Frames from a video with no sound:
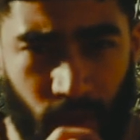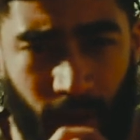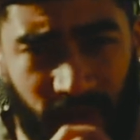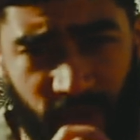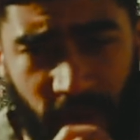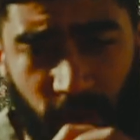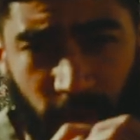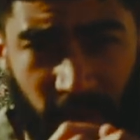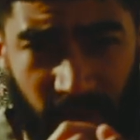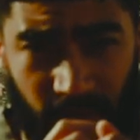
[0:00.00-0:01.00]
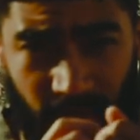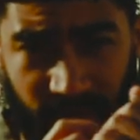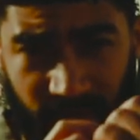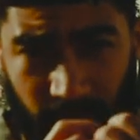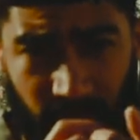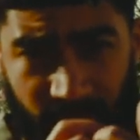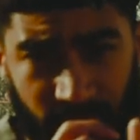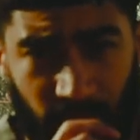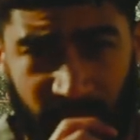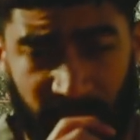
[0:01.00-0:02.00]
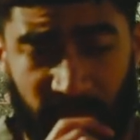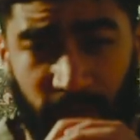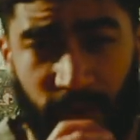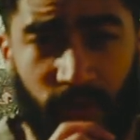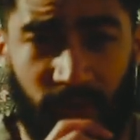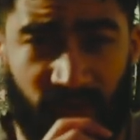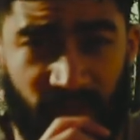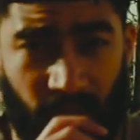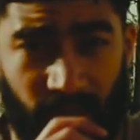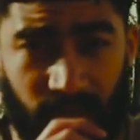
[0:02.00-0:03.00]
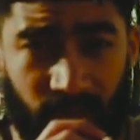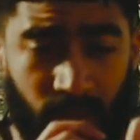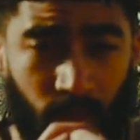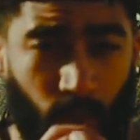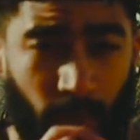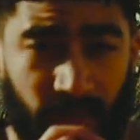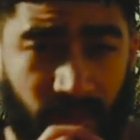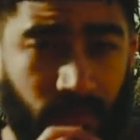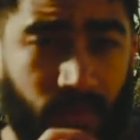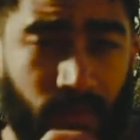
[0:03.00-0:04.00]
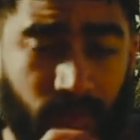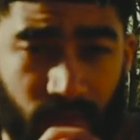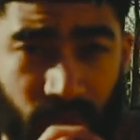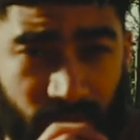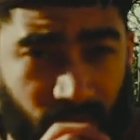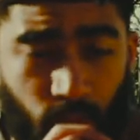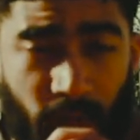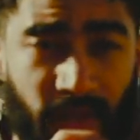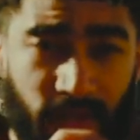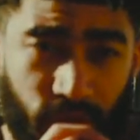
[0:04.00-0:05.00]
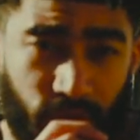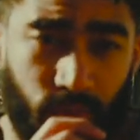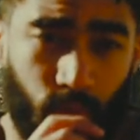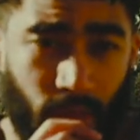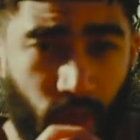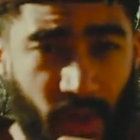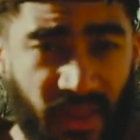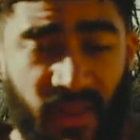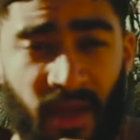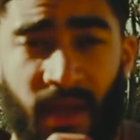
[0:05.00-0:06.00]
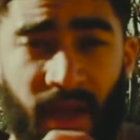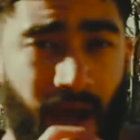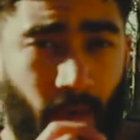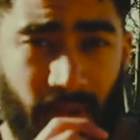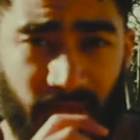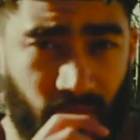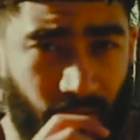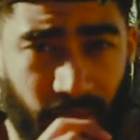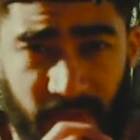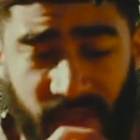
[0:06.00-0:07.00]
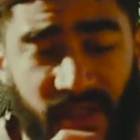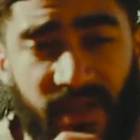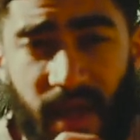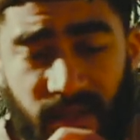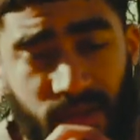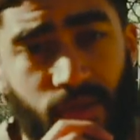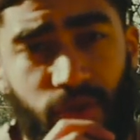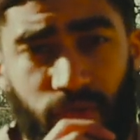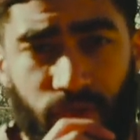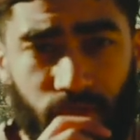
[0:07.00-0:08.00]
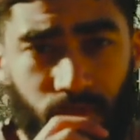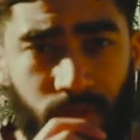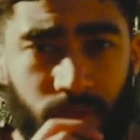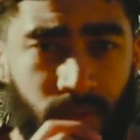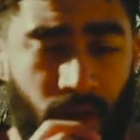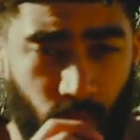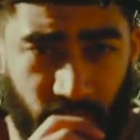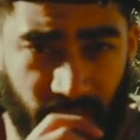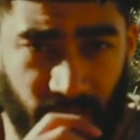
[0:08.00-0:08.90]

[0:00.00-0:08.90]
So I'll try to put it as simple as possible for you to understand what is the weight that you should work with, how many reps and sets you should do a